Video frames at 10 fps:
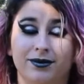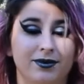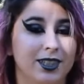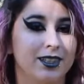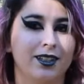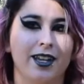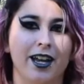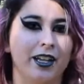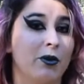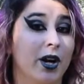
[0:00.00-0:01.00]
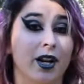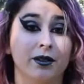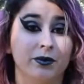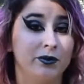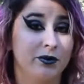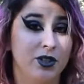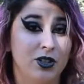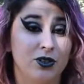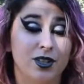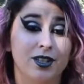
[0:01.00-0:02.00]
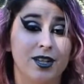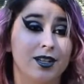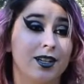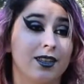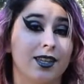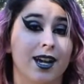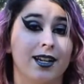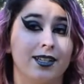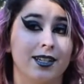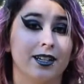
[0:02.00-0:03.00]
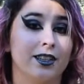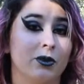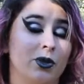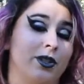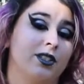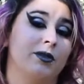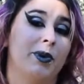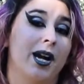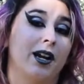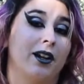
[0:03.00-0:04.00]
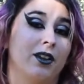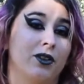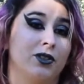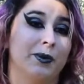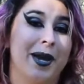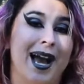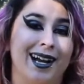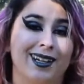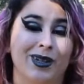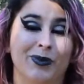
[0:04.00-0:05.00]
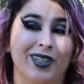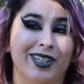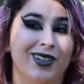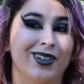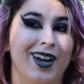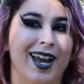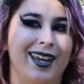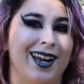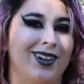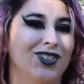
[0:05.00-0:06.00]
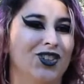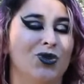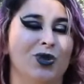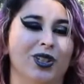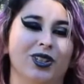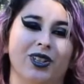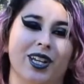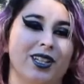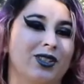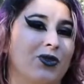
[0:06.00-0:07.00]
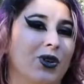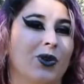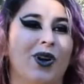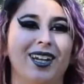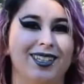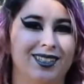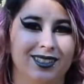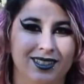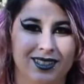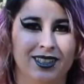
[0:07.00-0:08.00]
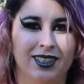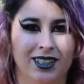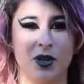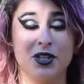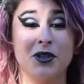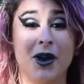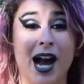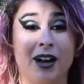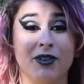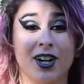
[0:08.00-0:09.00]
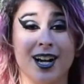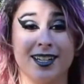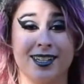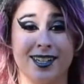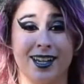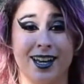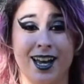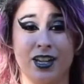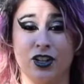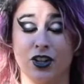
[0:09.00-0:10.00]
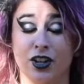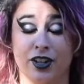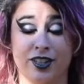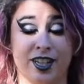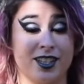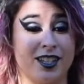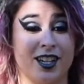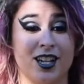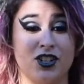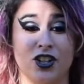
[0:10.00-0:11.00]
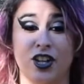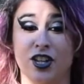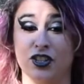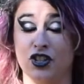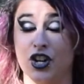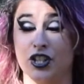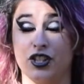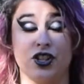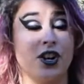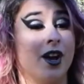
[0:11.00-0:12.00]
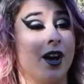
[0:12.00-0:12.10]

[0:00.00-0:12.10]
literally anywhere. You just need to get the idea that will inspire you to pack up and go hang out in the wilderness for a while. Once you have your idea and your destination is just